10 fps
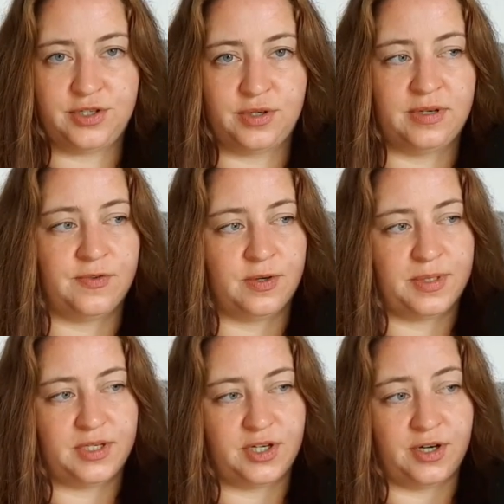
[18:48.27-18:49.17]
German
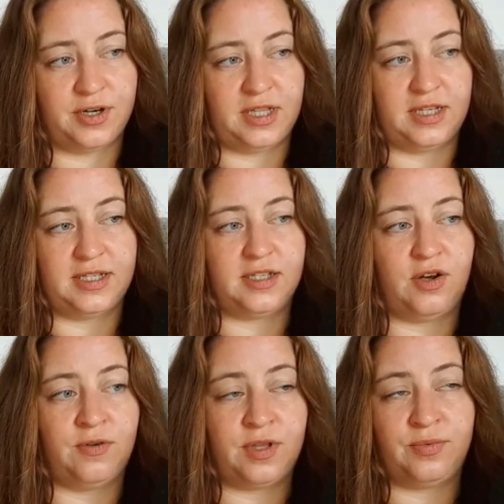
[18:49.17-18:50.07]
verbs chart lists
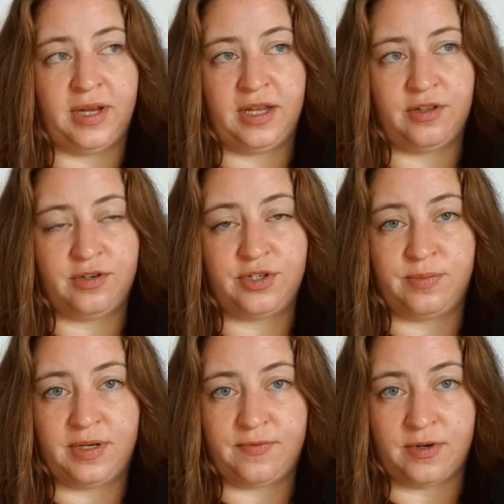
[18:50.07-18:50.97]
all the regular
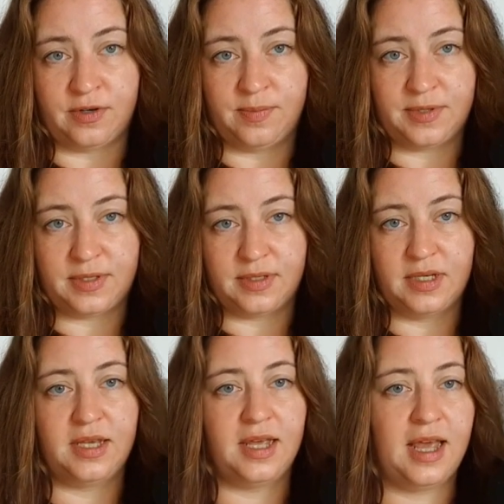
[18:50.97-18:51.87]
German verbs
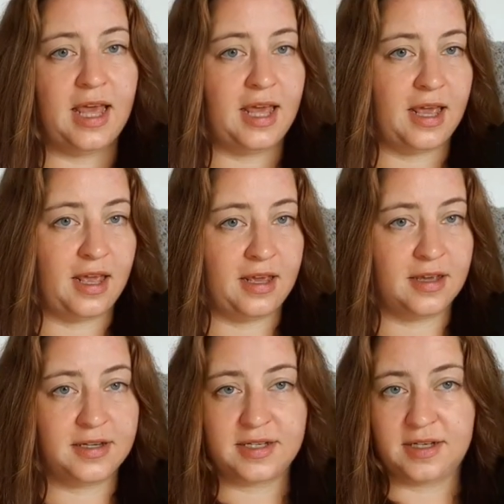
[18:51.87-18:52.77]

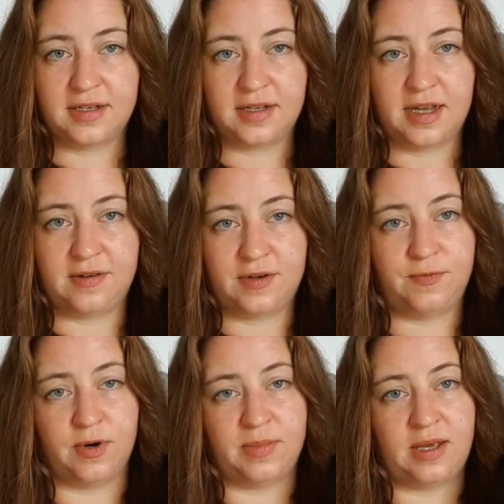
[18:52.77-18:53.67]
and how to
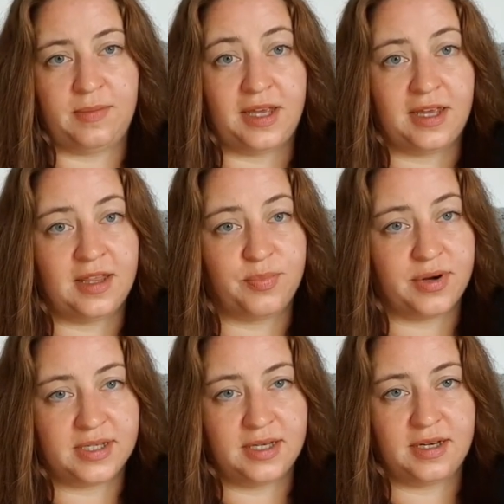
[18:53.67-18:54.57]
form them in the
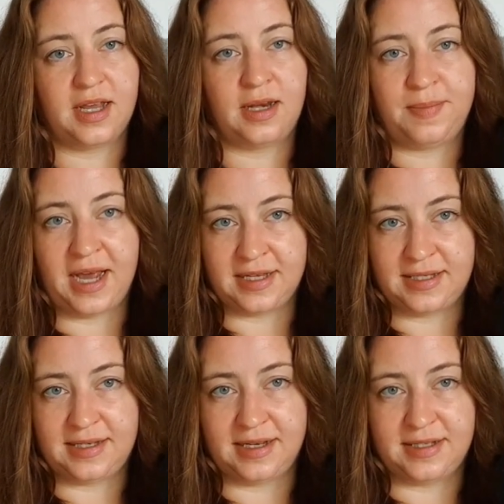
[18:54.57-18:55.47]
present and
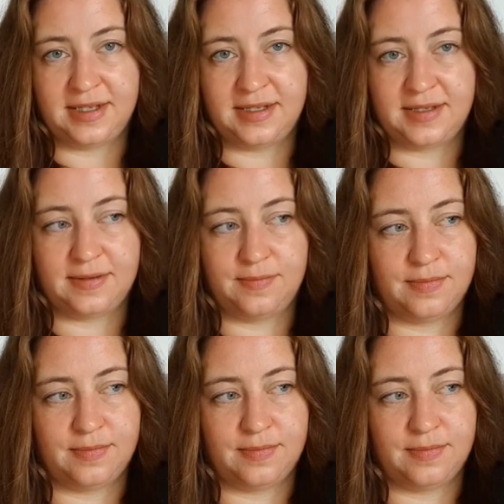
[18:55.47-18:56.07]
past tenses.